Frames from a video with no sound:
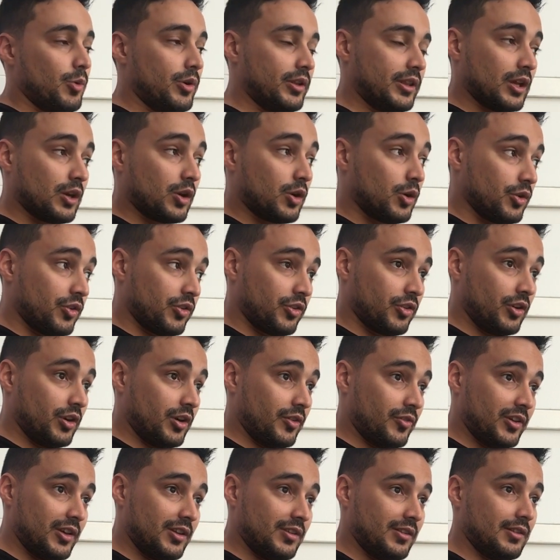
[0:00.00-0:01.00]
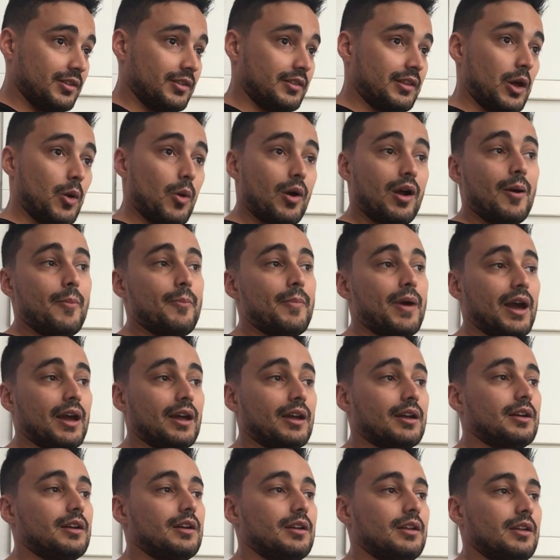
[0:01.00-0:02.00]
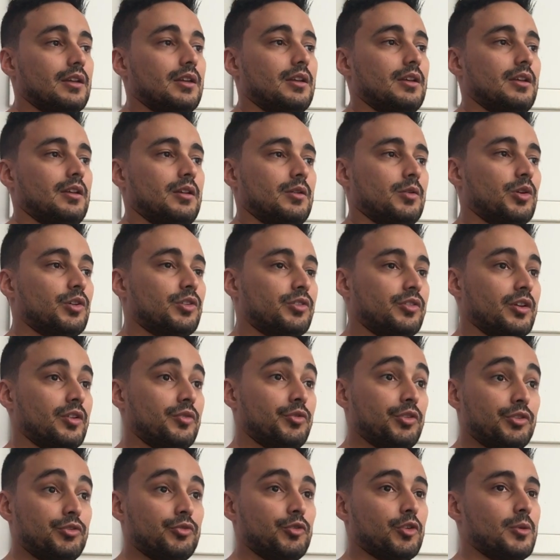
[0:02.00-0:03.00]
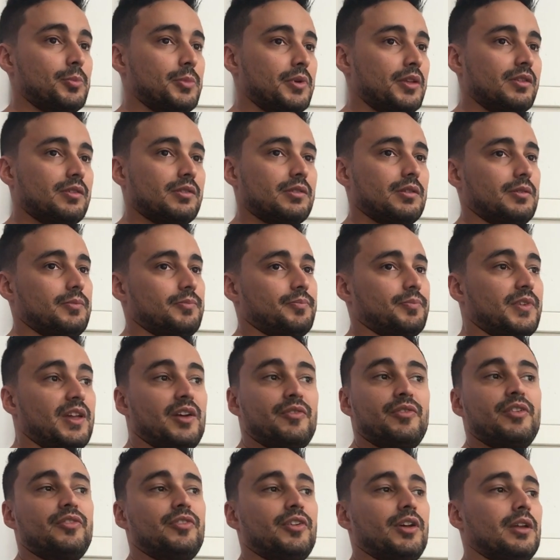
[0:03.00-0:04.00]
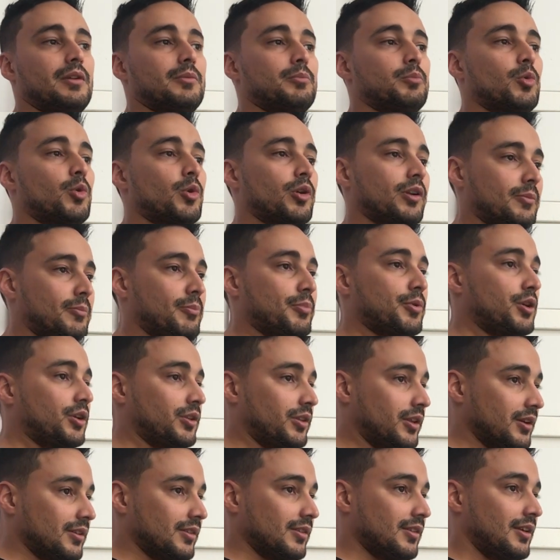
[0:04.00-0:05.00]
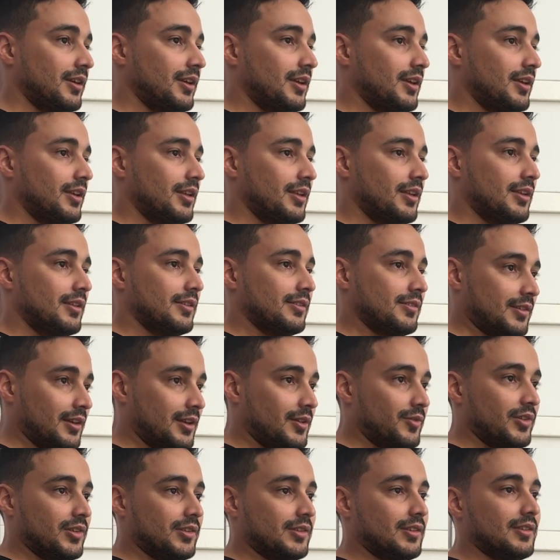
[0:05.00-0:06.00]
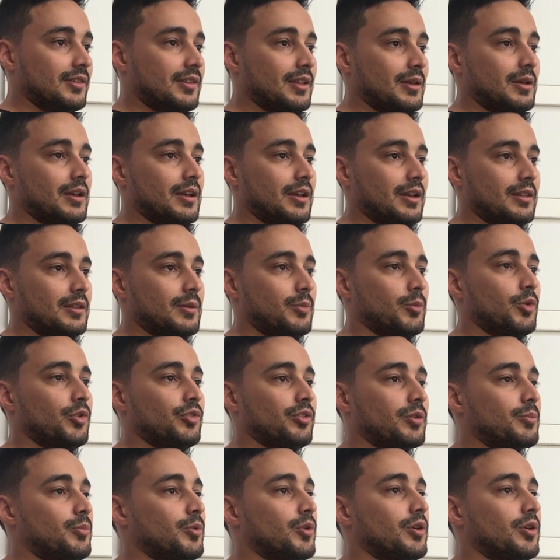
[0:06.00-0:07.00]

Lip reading: a good service, they will come back. Because service for me is everything. More than product, service is the most important.